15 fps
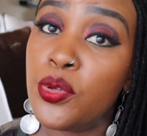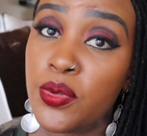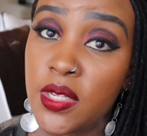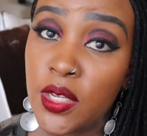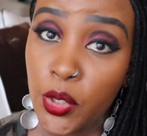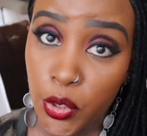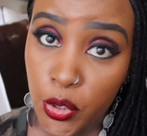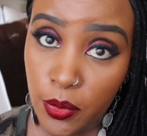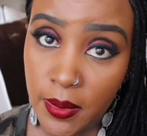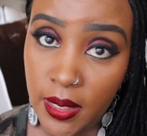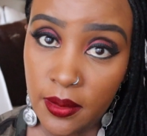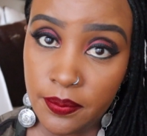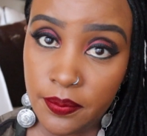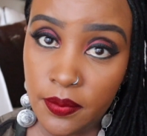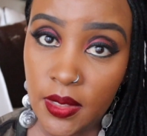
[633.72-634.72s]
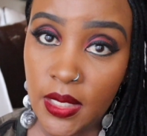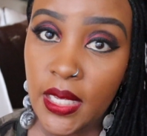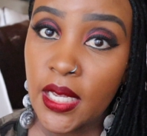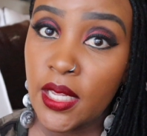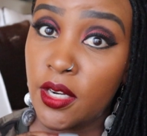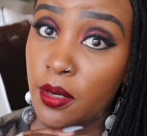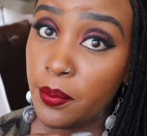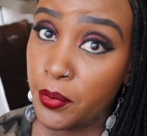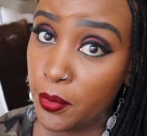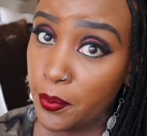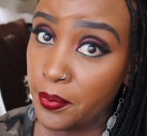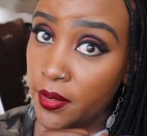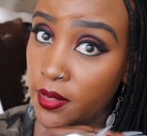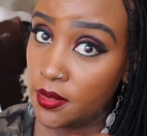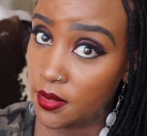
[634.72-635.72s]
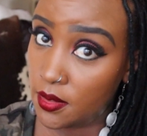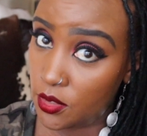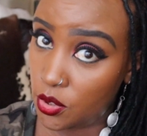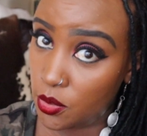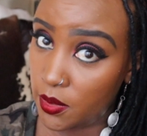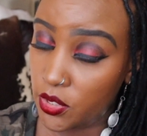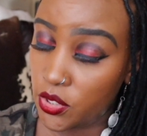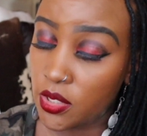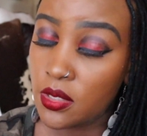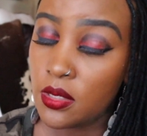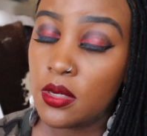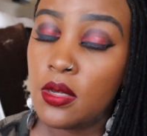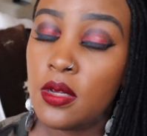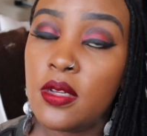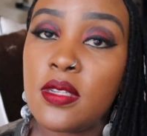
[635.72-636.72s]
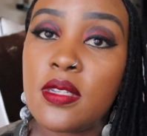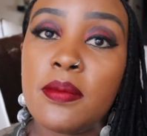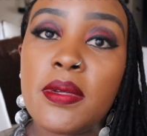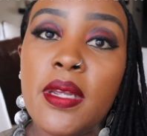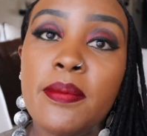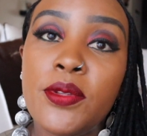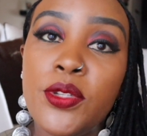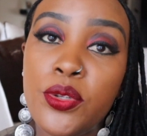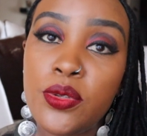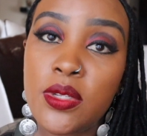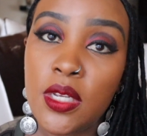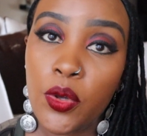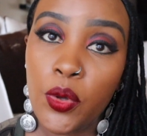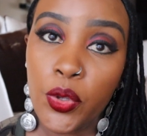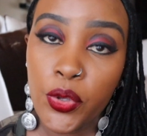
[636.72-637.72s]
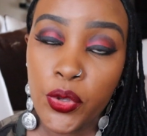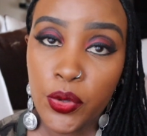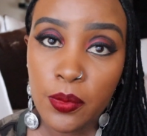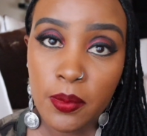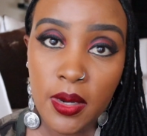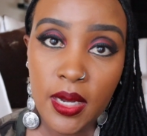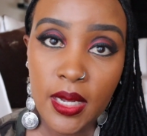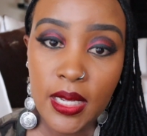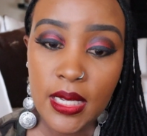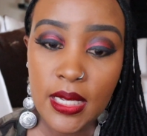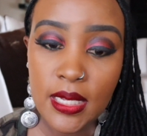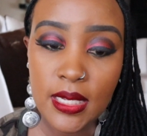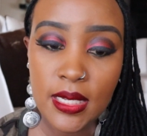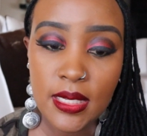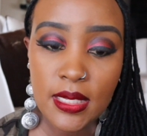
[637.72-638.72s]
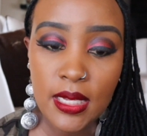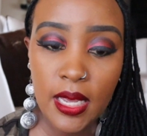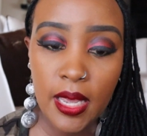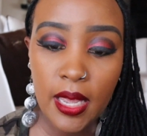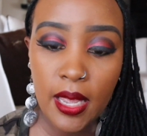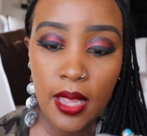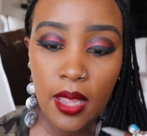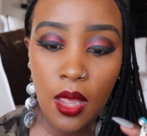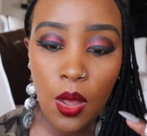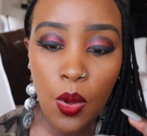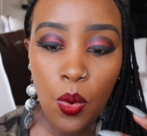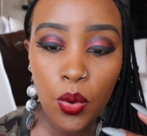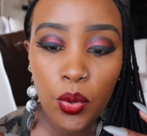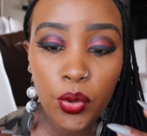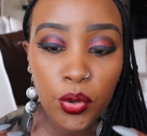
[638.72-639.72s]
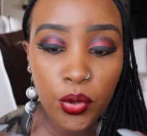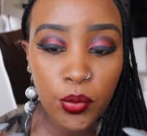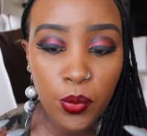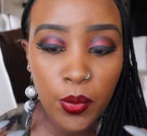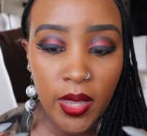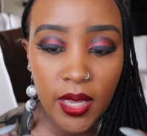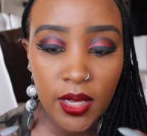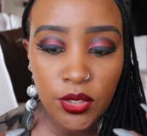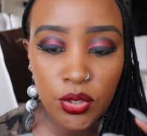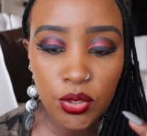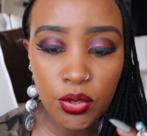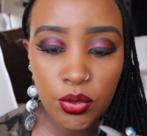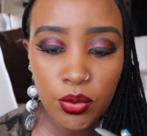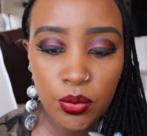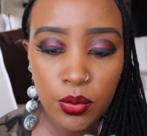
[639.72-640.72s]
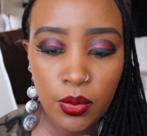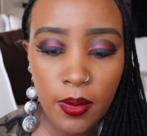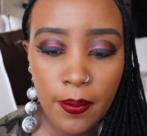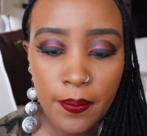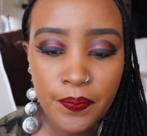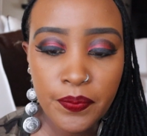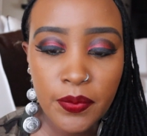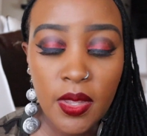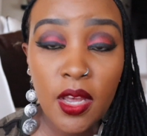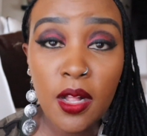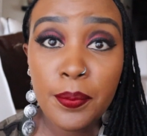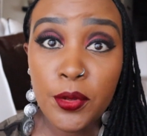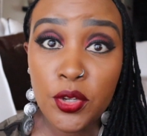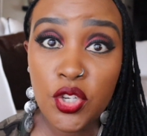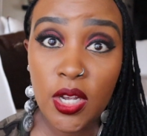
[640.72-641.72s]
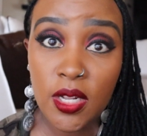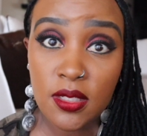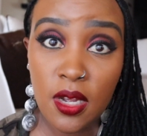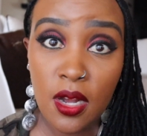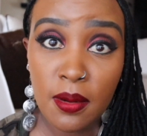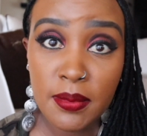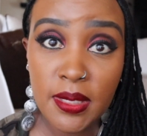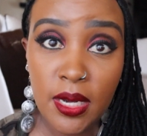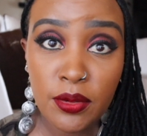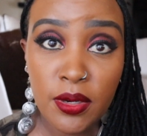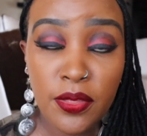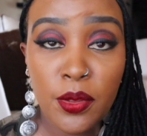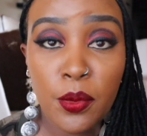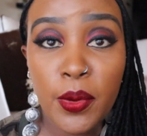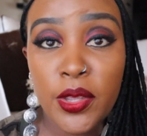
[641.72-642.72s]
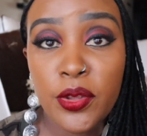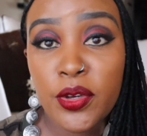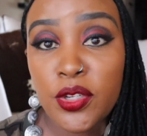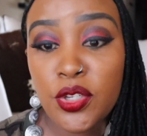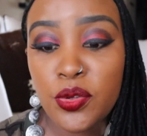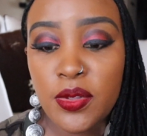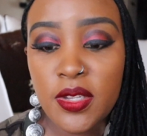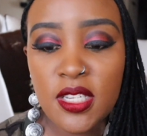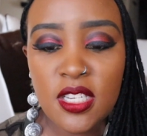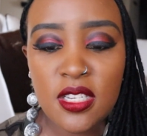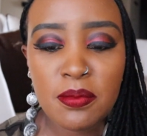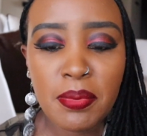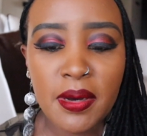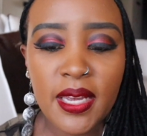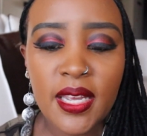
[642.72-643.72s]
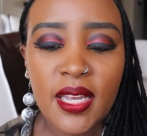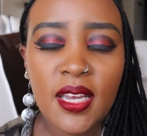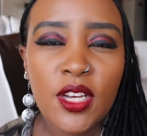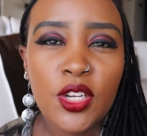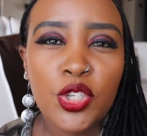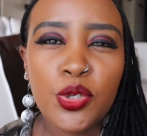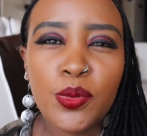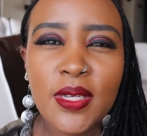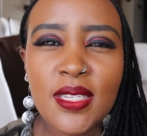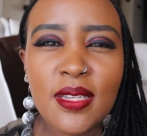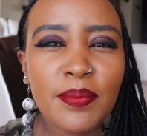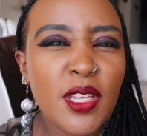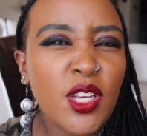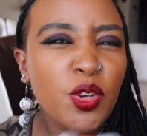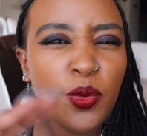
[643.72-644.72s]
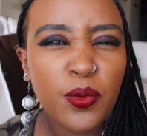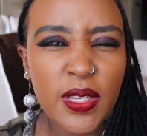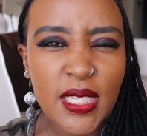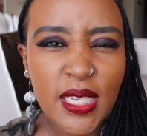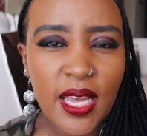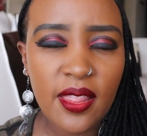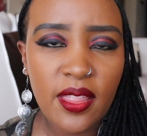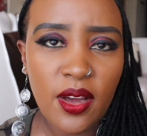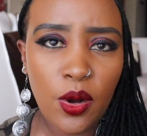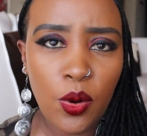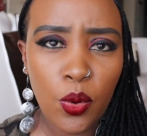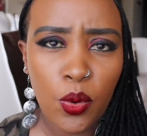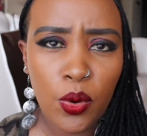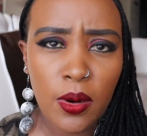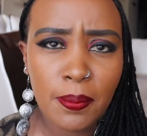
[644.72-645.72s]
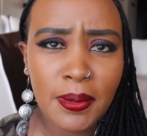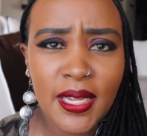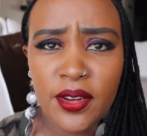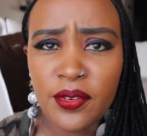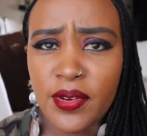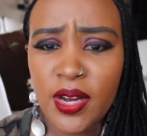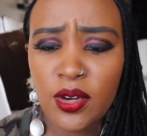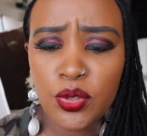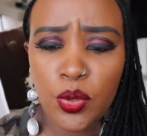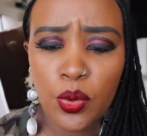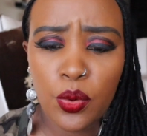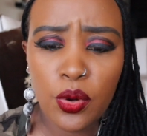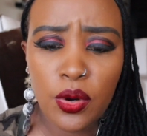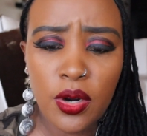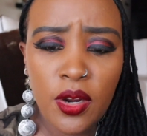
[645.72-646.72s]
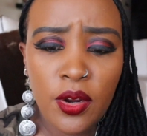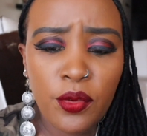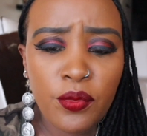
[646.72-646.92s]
using humor in an appropriate situation, sometimes using humor is a good way to help your child calm down. And the way you can do this is by doing something goofy together, or playing around, or